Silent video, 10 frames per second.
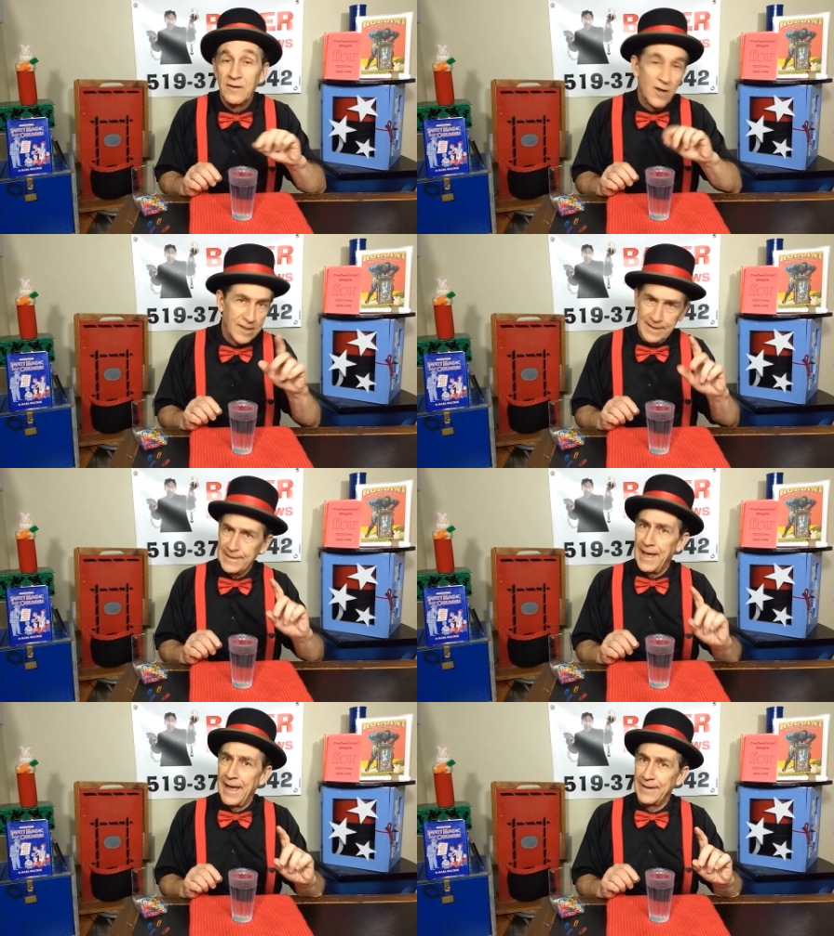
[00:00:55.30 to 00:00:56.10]
Not like
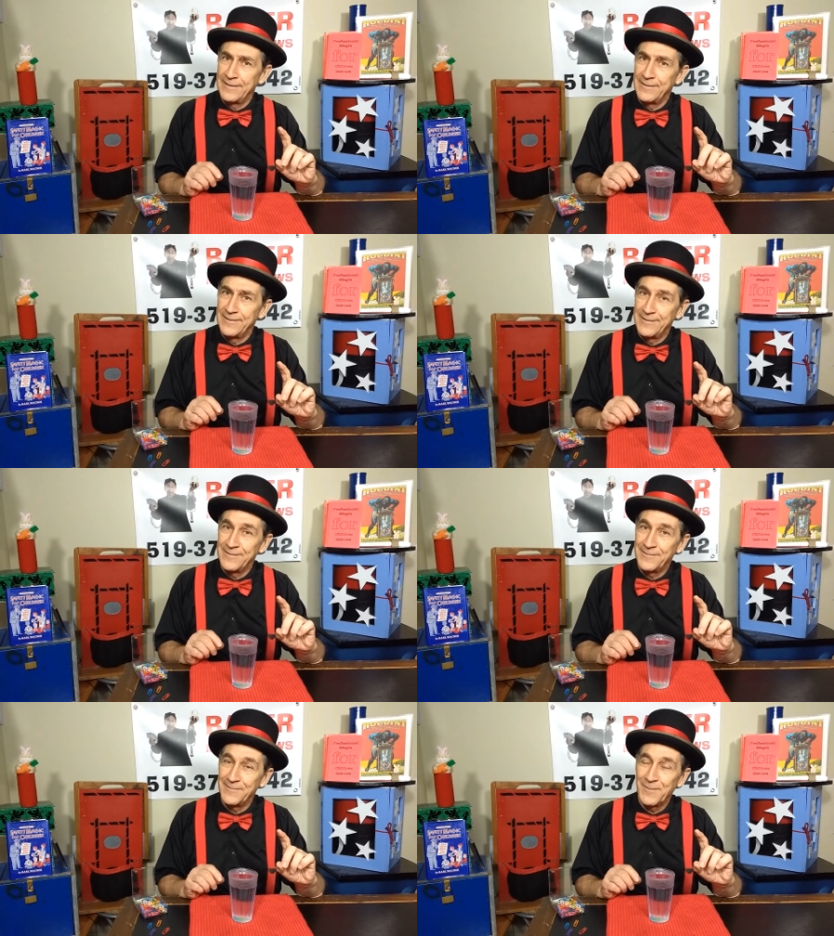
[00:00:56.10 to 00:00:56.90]
that.
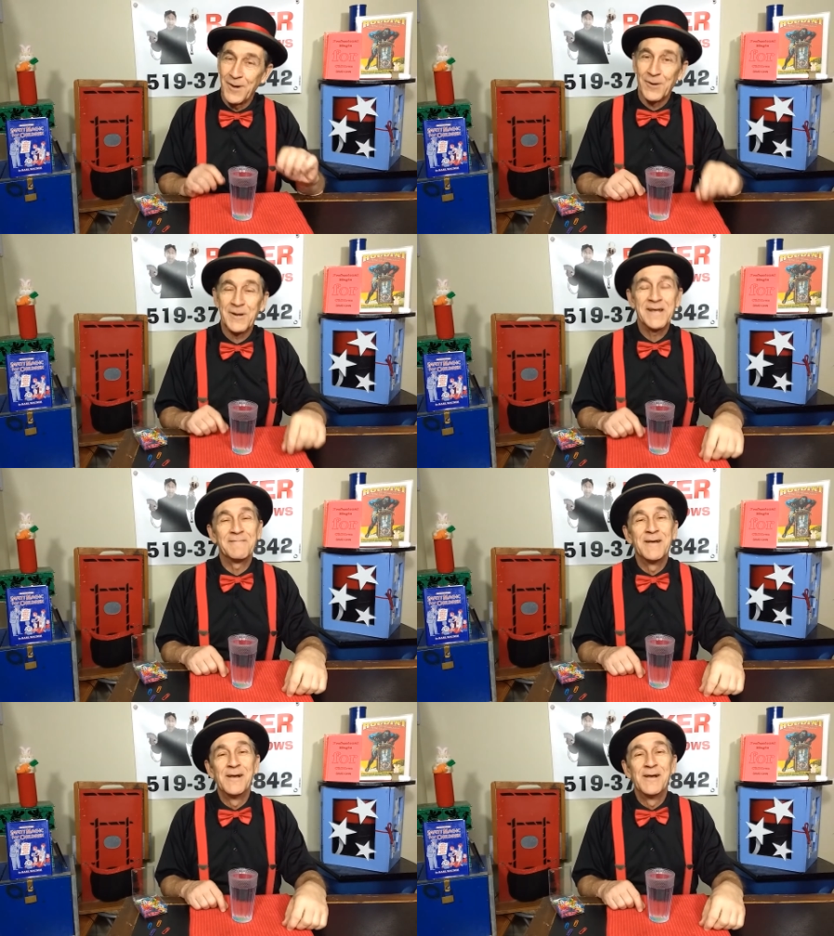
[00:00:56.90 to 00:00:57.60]
Alright?